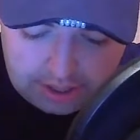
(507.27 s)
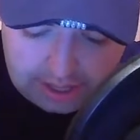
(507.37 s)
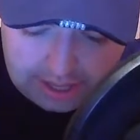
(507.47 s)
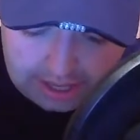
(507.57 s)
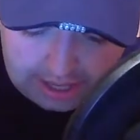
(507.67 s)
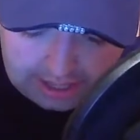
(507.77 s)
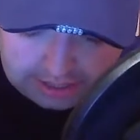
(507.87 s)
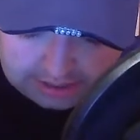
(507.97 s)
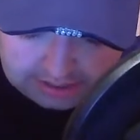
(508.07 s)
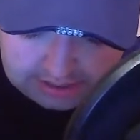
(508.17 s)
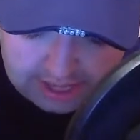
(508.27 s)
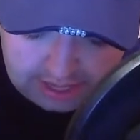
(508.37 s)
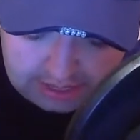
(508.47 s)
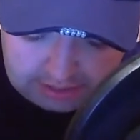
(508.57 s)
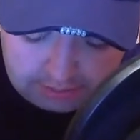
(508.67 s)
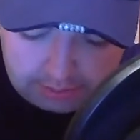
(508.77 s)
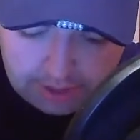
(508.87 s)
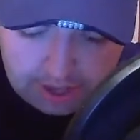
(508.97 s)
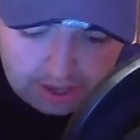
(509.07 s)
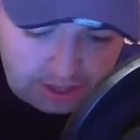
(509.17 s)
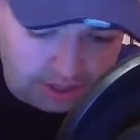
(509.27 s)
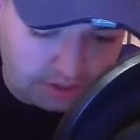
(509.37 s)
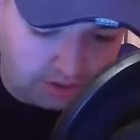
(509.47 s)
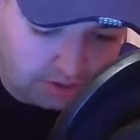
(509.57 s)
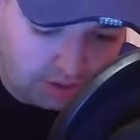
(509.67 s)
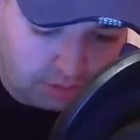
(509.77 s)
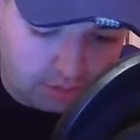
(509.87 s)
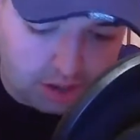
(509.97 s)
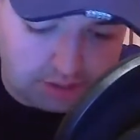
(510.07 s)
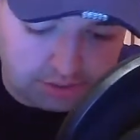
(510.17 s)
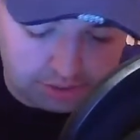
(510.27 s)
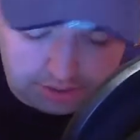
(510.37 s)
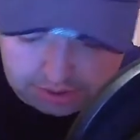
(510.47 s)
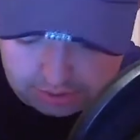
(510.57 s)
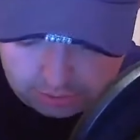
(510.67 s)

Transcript: Second behind Moscow So